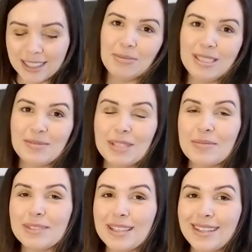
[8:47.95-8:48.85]
But
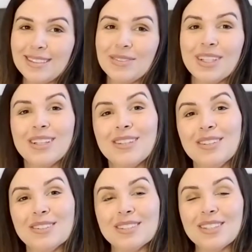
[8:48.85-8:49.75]
sometimes I like to include
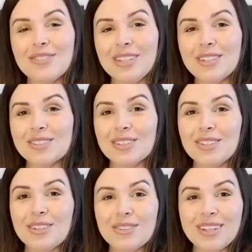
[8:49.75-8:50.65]
those in the video so you
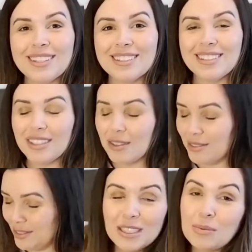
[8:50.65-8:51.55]
know that,
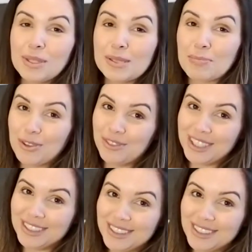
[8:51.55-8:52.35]
nobody's perfect.